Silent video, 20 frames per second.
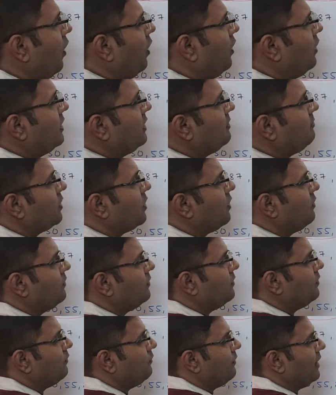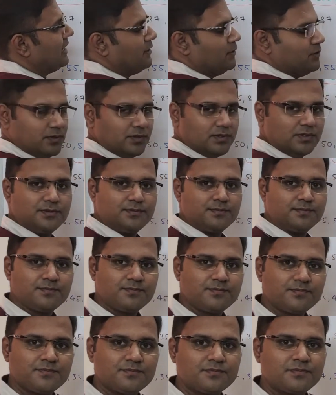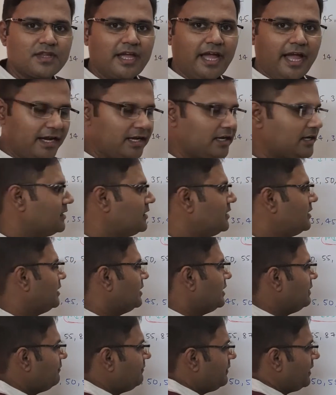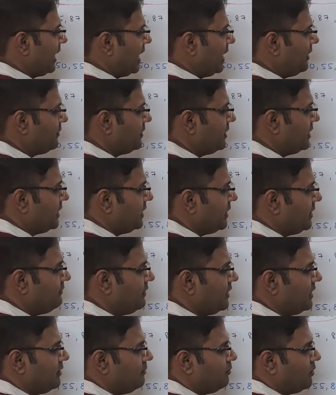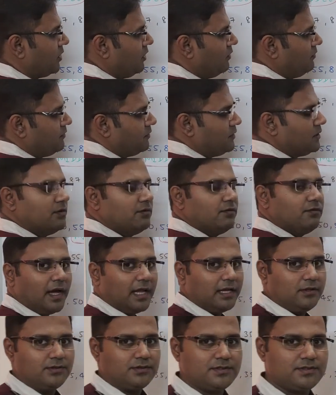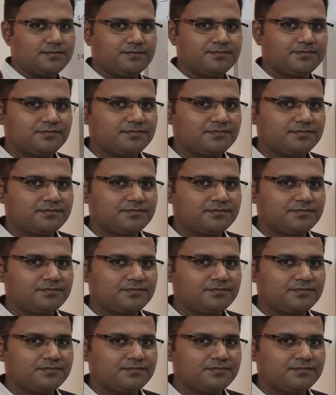odd number of values and if we have even number of values.